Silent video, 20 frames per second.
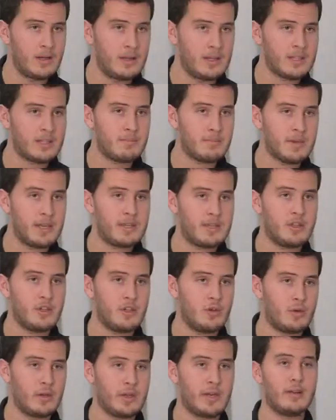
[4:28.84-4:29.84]
This means
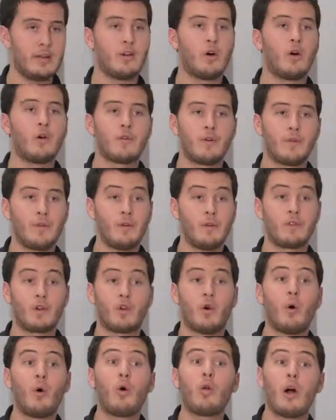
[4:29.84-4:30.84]
you can get an overview of your
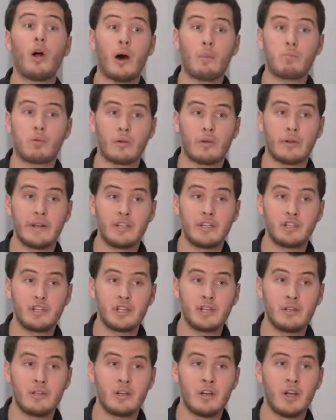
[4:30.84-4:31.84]
whole
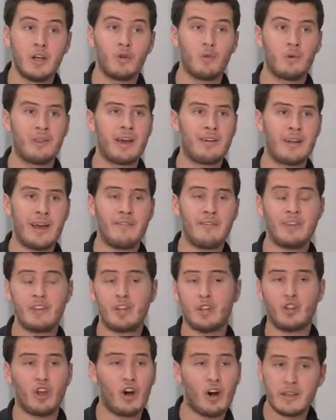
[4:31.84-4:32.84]
operation without having
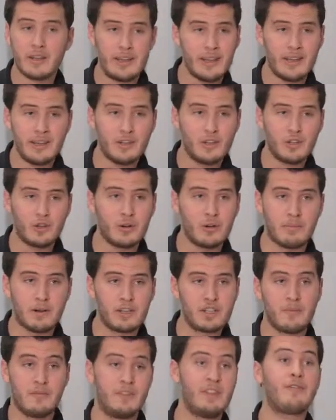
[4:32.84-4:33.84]
to log in to a
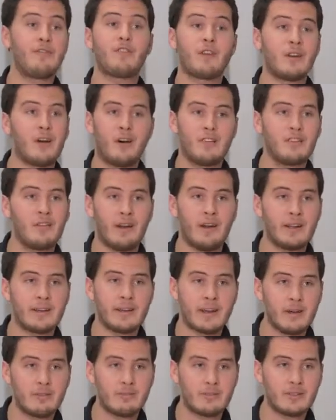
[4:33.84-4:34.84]
bunch of different online
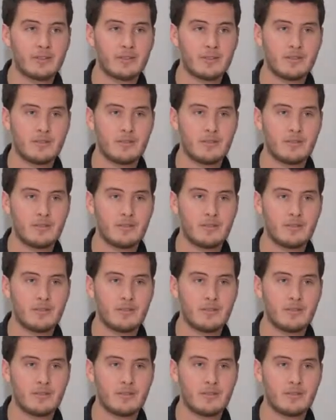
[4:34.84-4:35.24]
accounts.